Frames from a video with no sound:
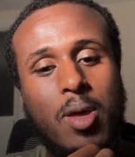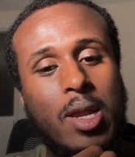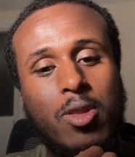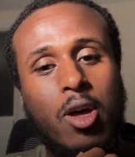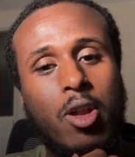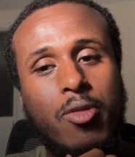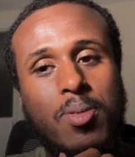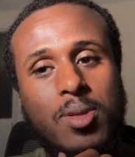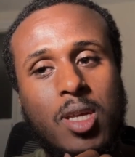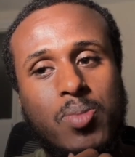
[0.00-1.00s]
And not a lot of
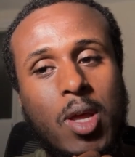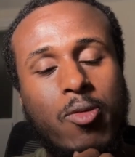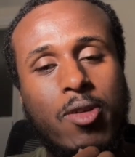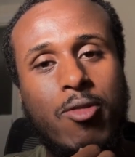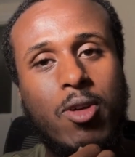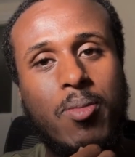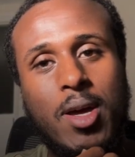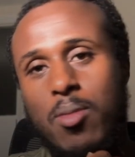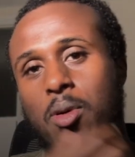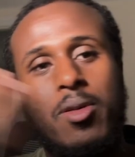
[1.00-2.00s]
teams play with a left wing back,
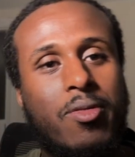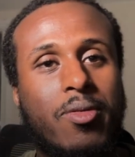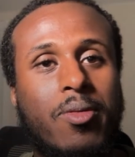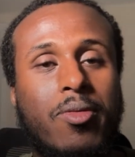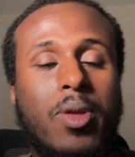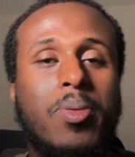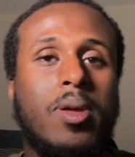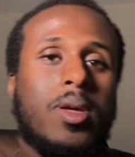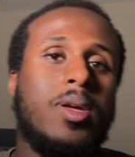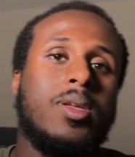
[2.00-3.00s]
but flip it.
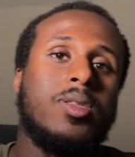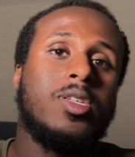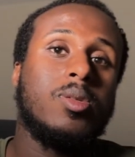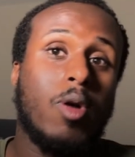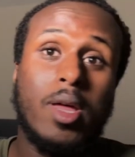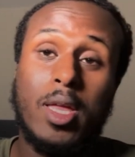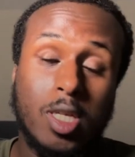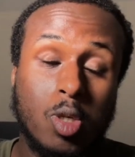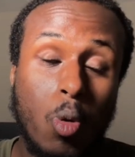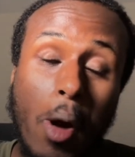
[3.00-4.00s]
This is
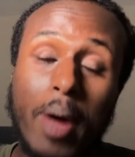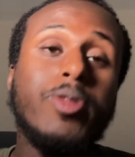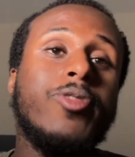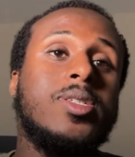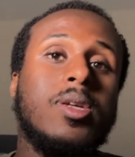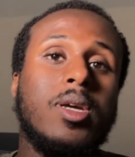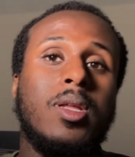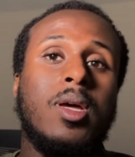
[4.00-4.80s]
who I'm investing in.